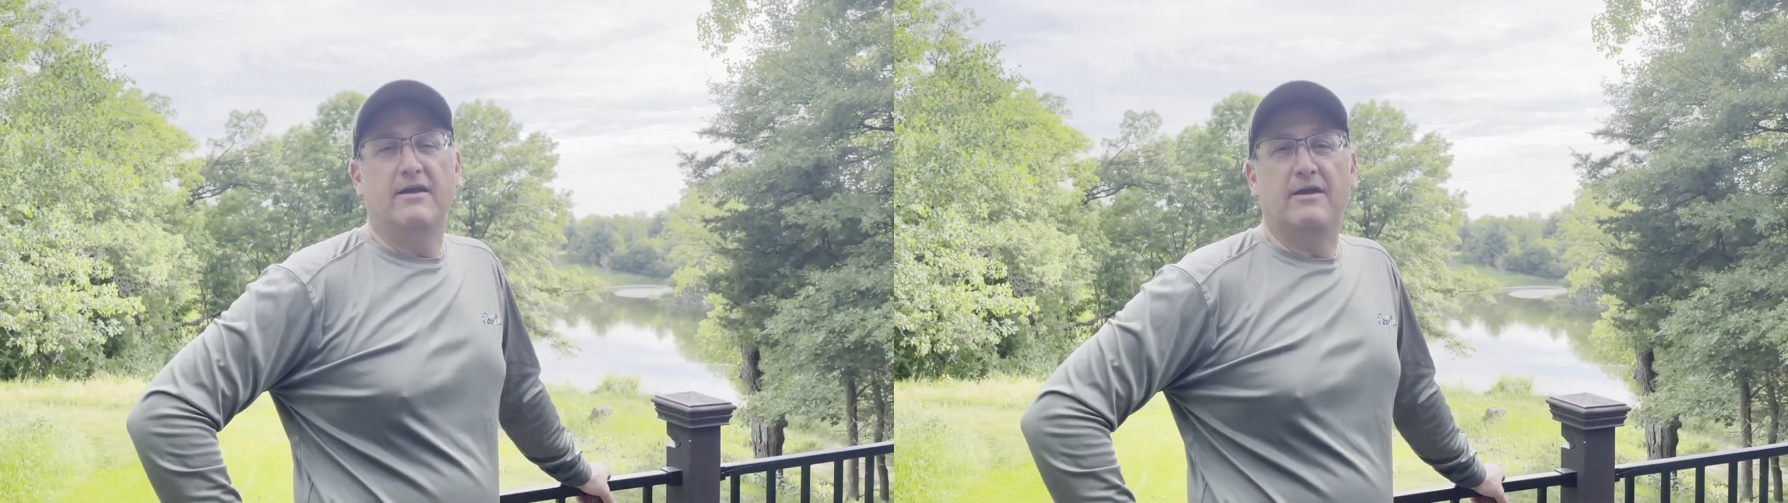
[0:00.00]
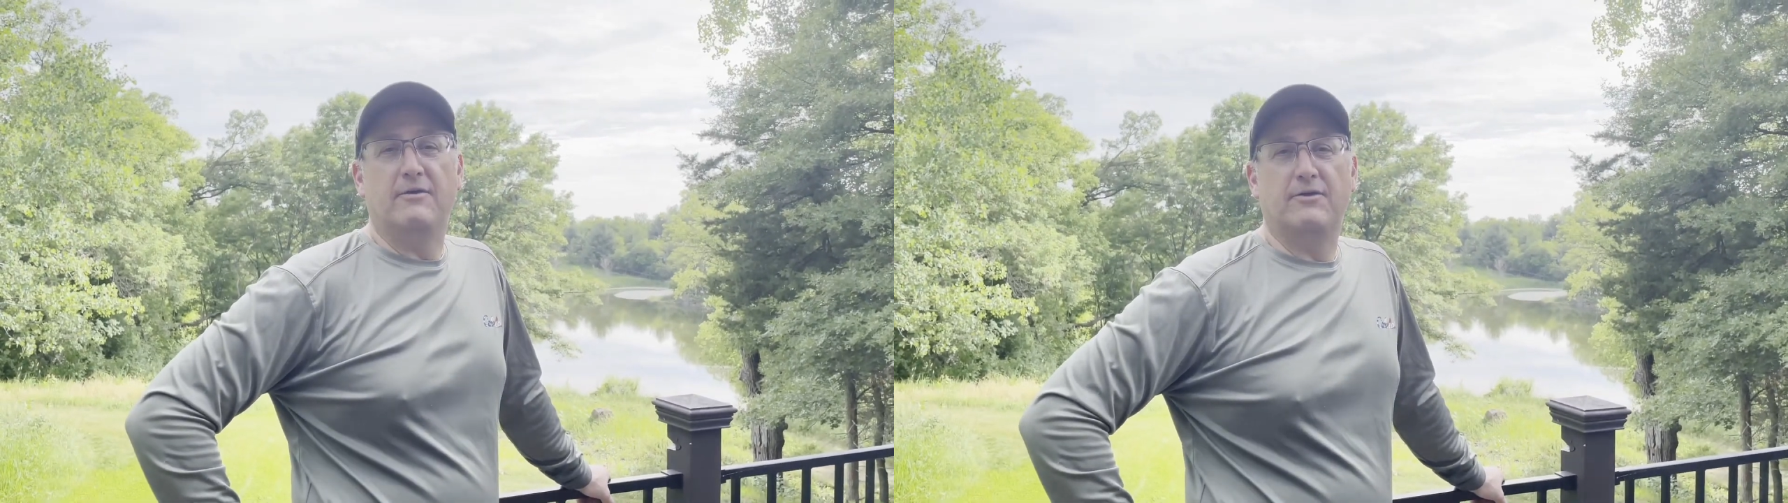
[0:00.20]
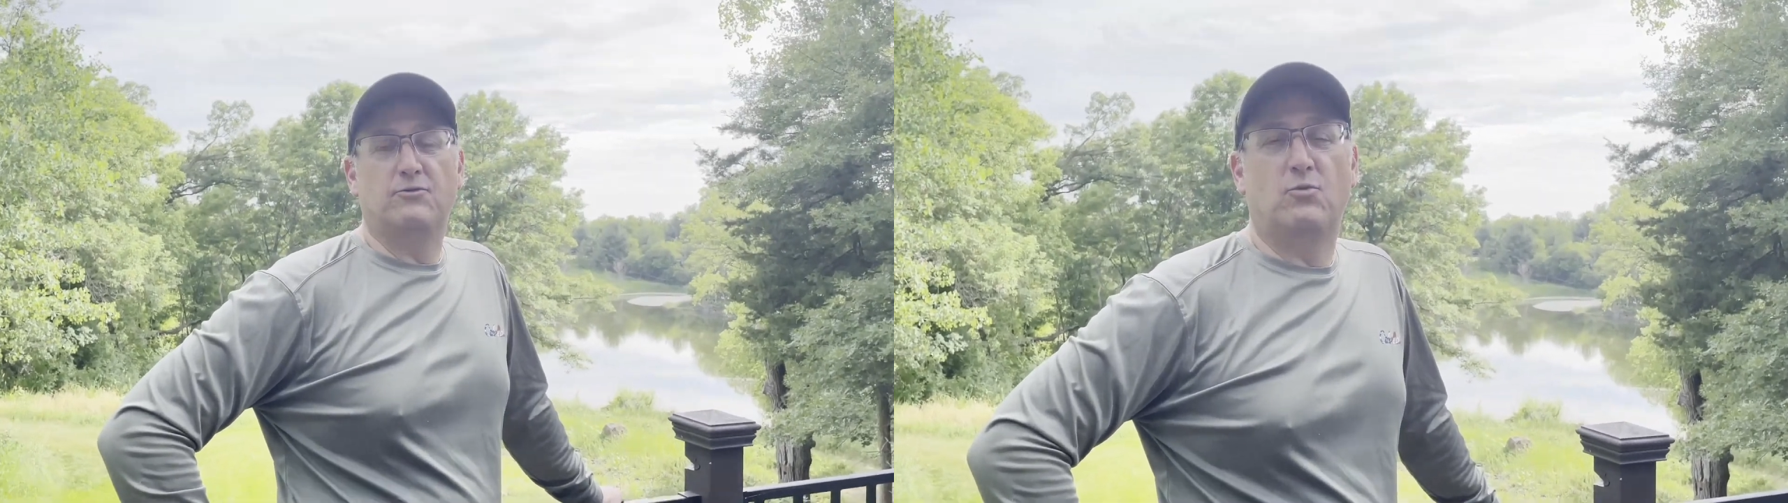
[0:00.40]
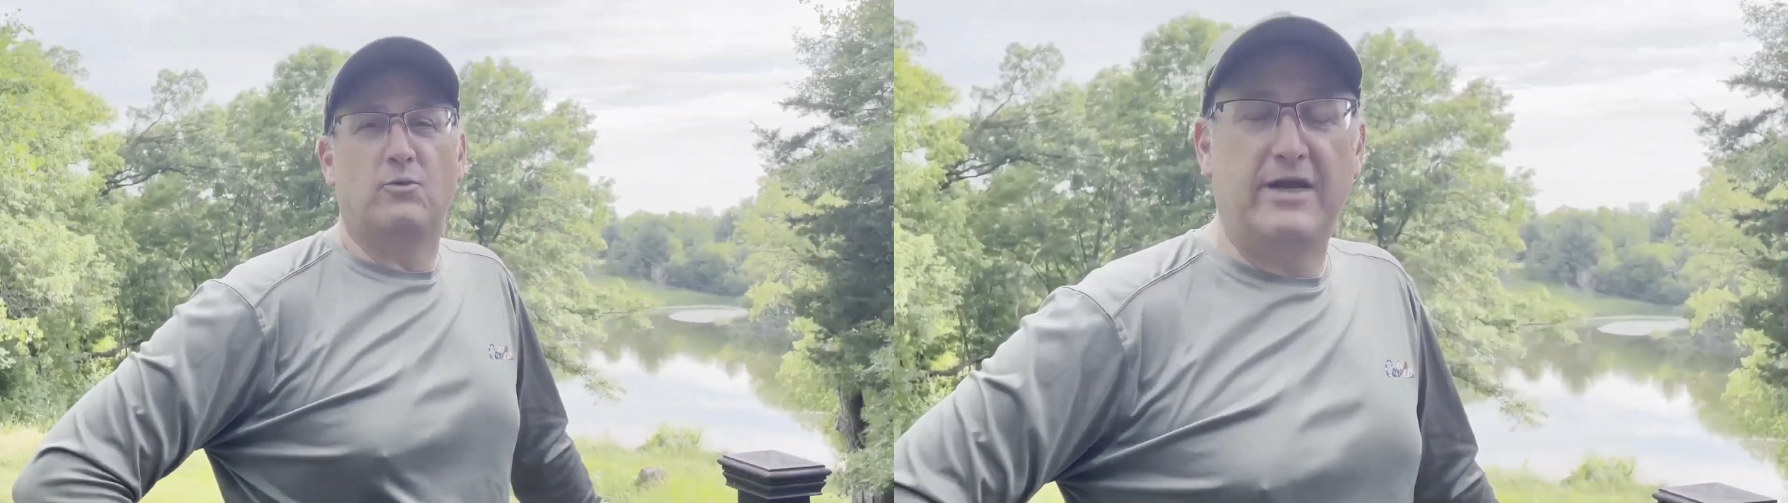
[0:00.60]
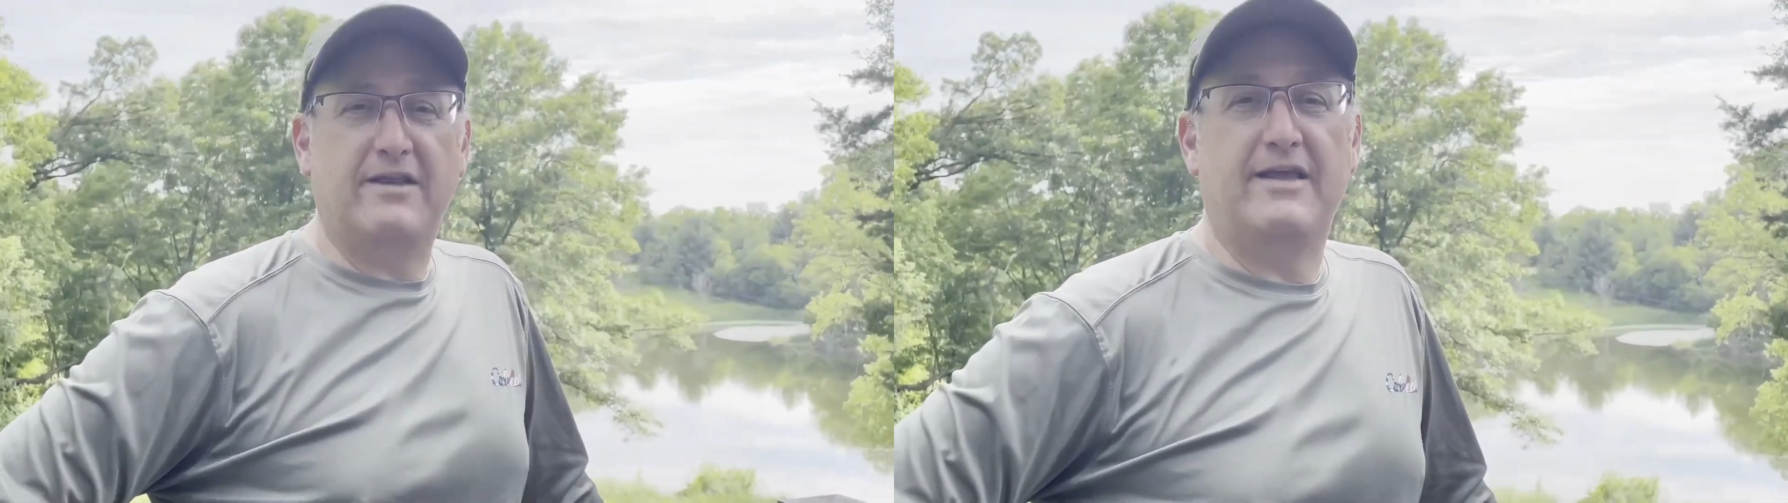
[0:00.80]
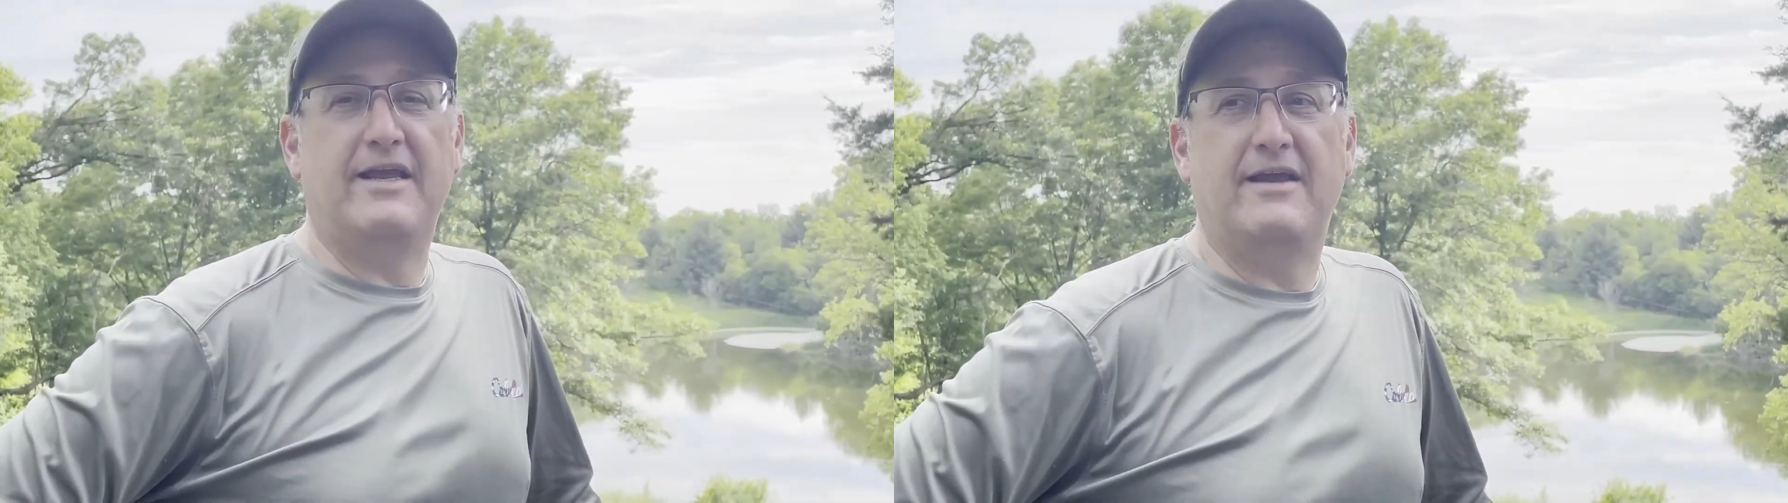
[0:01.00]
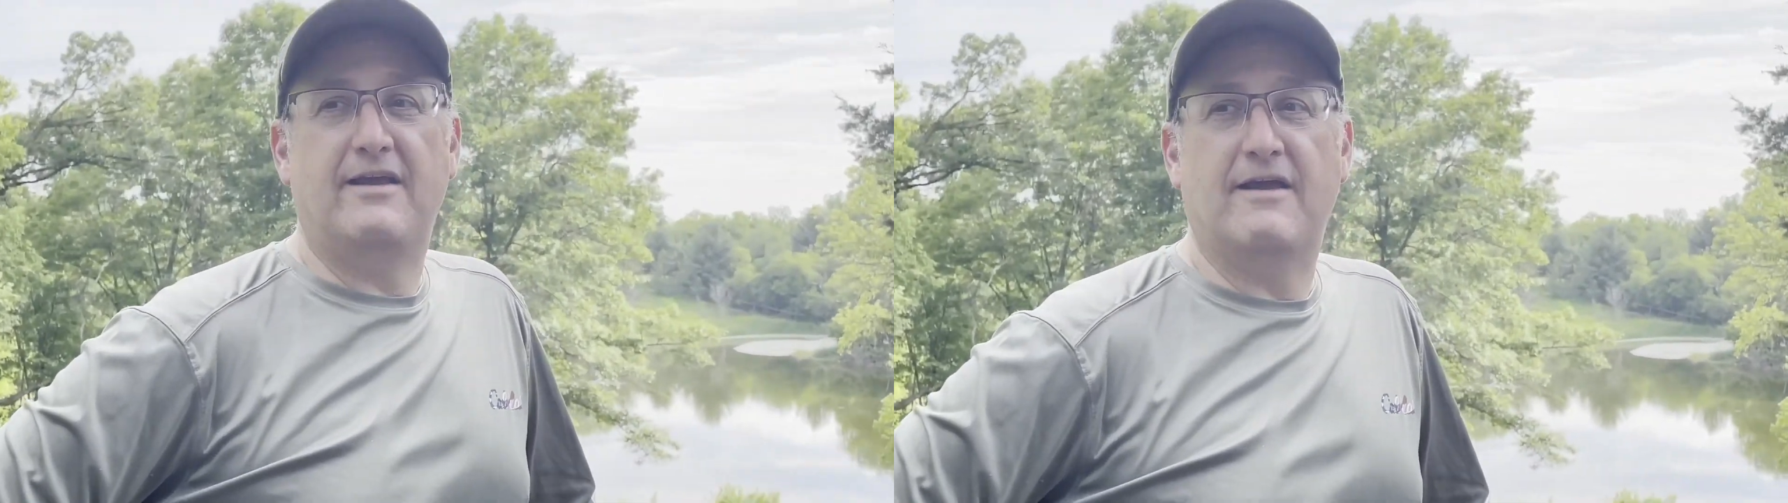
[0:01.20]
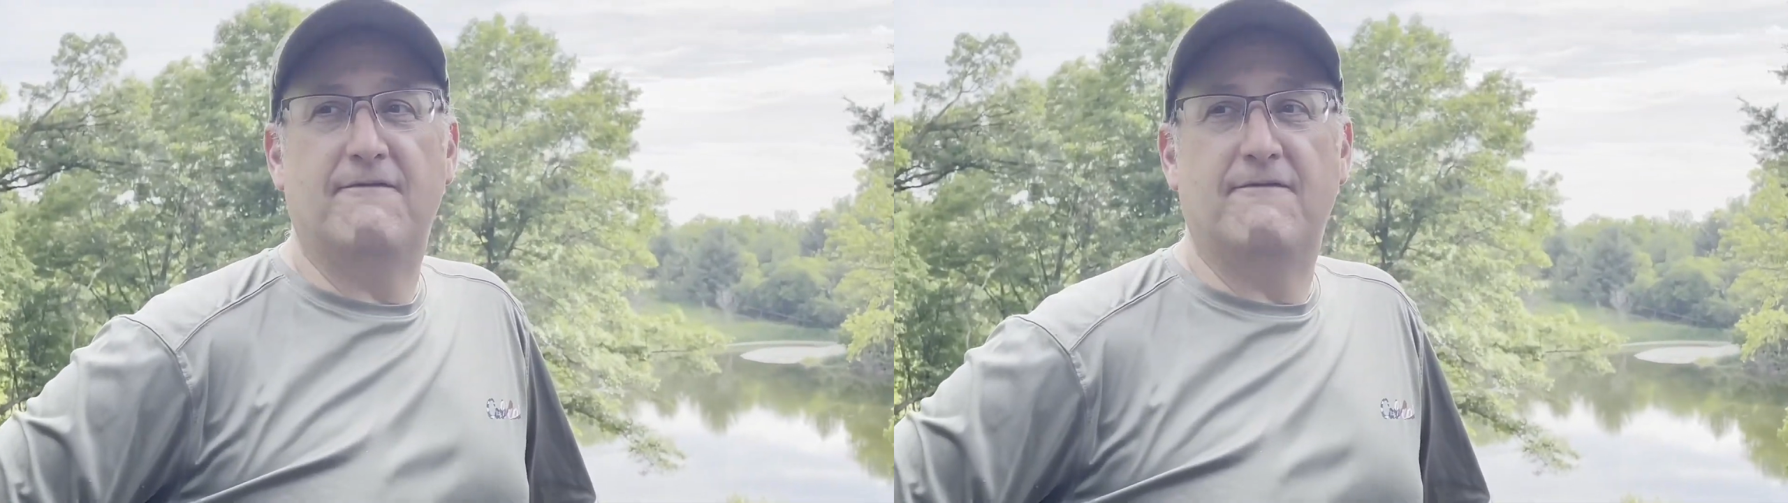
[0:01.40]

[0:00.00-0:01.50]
It was really